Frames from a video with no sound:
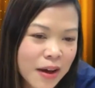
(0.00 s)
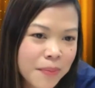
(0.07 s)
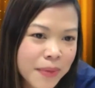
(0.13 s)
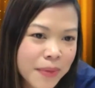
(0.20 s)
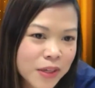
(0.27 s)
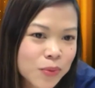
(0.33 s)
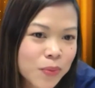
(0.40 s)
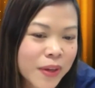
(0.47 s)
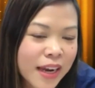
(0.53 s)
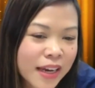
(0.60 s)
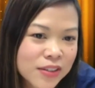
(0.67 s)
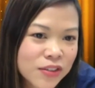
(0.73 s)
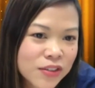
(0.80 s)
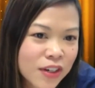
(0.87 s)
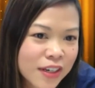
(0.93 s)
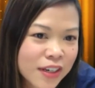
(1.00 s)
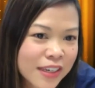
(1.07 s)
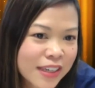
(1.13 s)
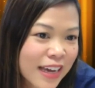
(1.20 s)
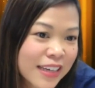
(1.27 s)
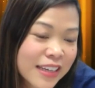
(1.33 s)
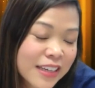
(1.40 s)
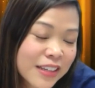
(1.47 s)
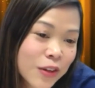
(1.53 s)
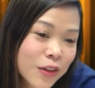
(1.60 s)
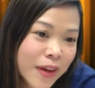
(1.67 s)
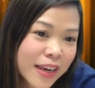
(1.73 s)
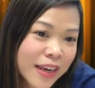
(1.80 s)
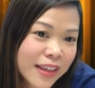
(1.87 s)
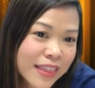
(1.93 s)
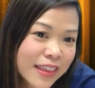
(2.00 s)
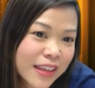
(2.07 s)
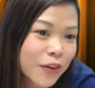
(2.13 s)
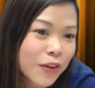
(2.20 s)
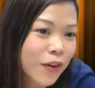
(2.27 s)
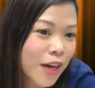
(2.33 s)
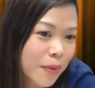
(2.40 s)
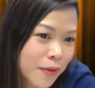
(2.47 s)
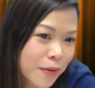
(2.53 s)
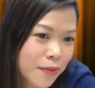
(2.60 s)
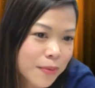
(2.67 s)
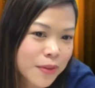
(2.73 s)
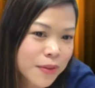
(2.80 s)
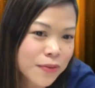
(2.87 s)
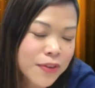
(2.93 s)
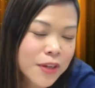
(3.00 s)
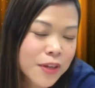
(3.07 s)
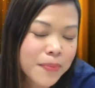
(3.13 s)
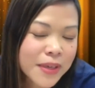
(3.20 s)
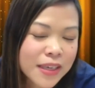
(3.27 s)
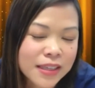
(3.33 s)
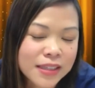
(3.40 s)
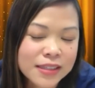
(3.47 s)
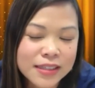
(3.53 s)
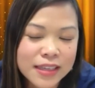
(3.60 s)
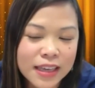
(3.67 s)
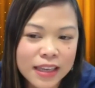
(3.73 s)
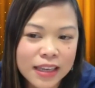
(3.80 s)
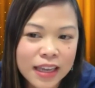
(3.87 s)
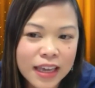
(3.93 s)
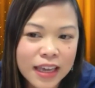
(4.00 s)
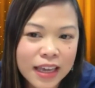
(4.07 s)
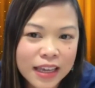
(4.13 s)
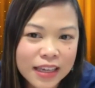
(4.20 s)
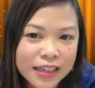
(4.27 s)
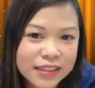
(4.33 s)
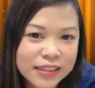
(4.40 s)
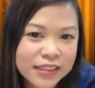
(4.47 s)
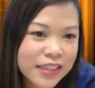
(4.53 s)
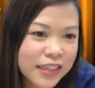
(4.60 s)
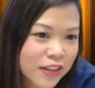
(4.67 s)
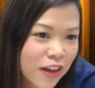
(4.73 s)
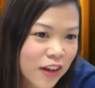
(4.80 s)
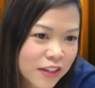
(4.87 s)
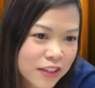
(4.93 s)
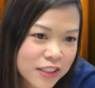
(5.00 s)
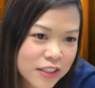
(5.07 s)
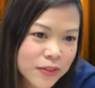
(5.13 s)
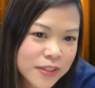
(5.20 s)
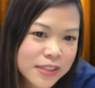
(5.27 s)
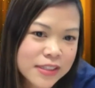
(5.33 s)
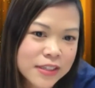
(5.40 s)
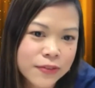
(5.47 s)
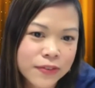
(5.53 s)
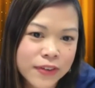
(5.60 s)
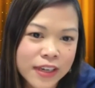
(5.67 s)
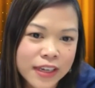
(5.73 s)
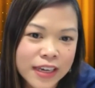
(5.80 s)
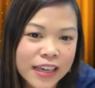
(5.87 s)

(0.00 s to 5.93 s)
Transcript: because when I started, I didn't know anything, coming from the Philippines, and the technology was different.